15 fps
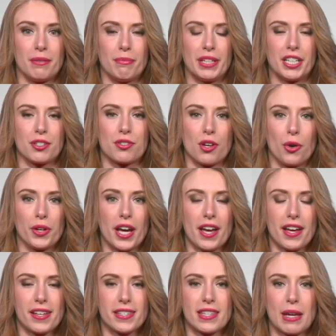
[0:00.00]
in
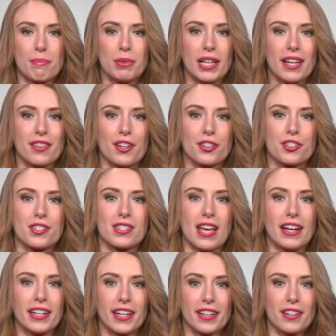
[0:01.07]
Minnesota as they play their
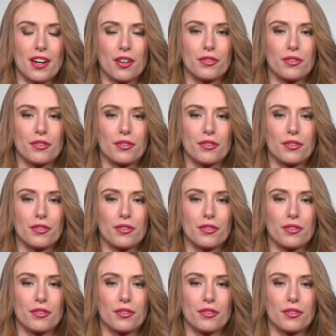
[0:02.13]
second